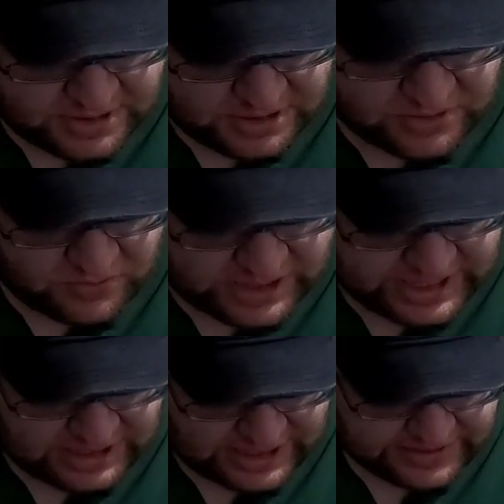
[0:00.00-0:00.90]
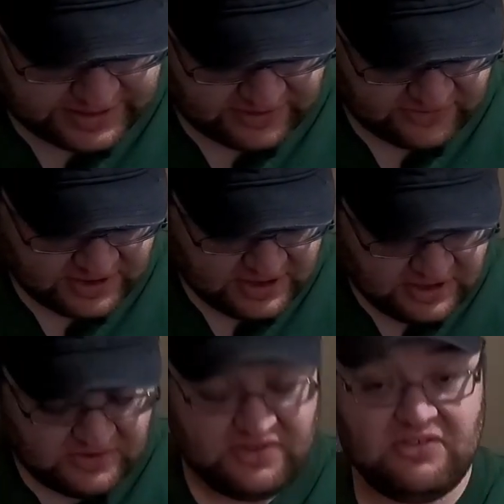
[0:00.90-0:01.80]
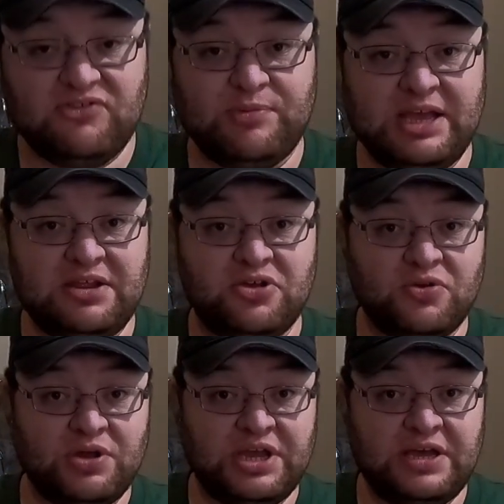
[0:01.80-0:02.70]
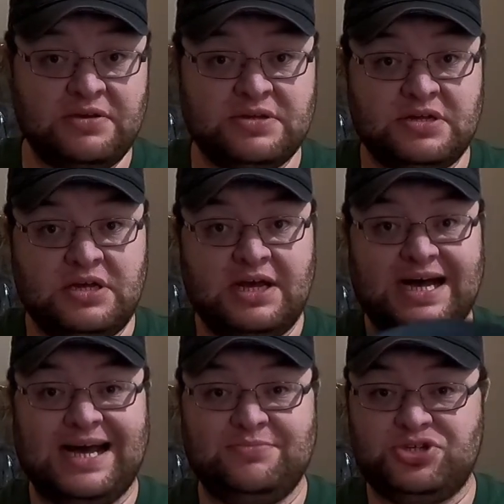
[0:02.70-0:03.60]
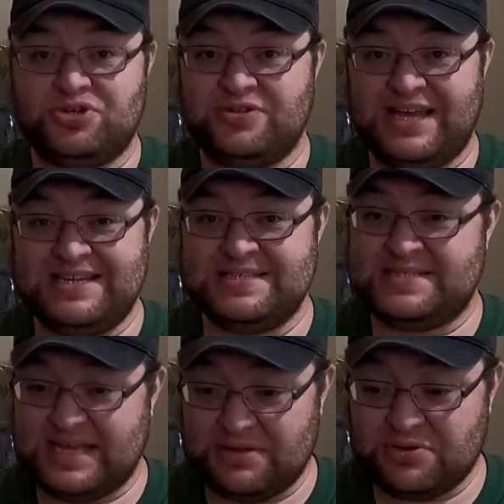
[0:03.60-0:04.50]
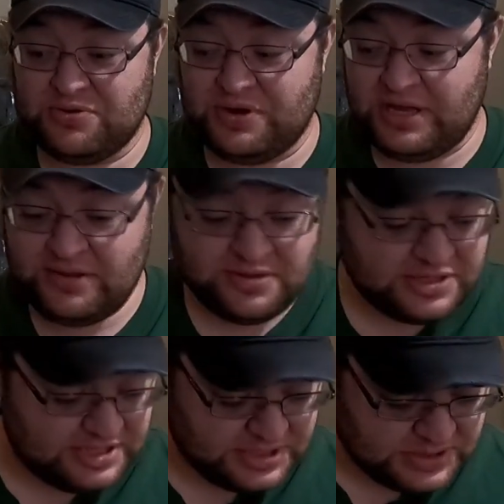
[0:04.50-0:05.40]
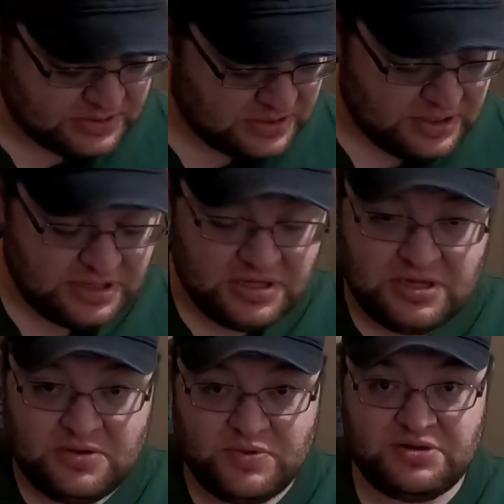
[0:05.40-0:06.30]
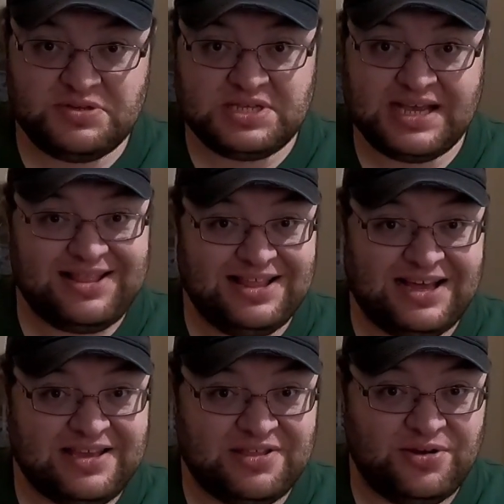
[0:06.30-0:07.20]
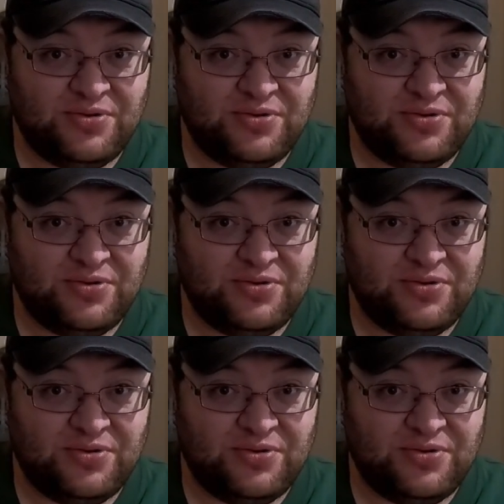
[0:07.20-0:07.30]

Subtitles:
quite a lot of things. It says it's made in Korea. I'm sure that is South Korea, because we don't exactly like the